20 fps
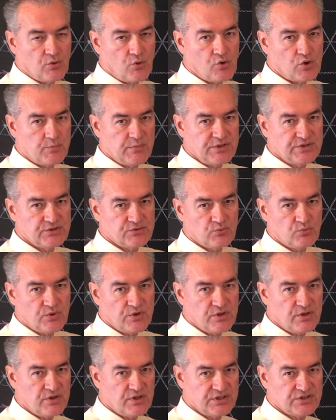orbits
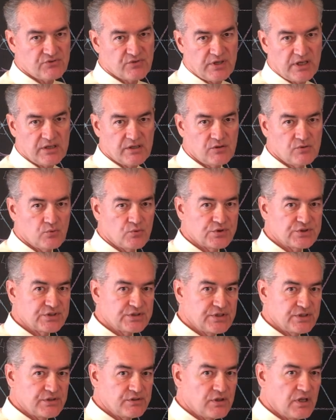within this triangle was
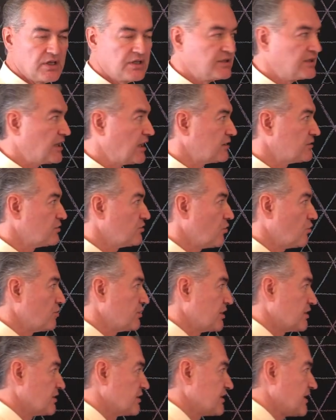still not known
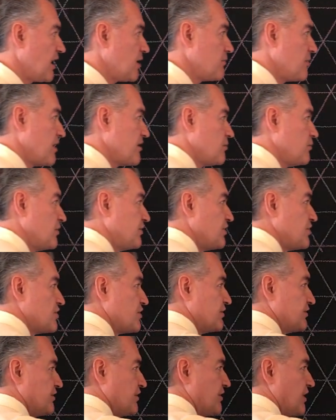at the time.
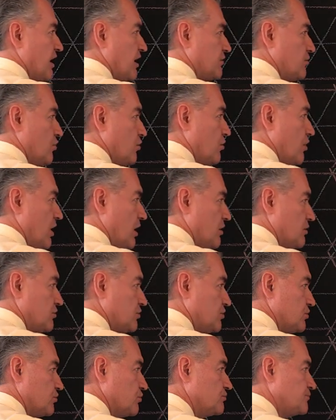Mathematicians did not know how
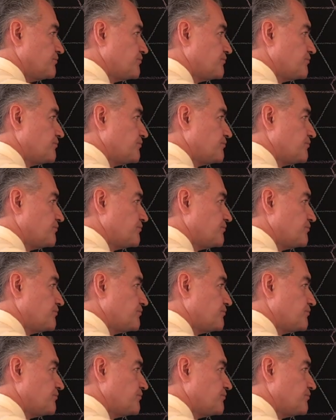to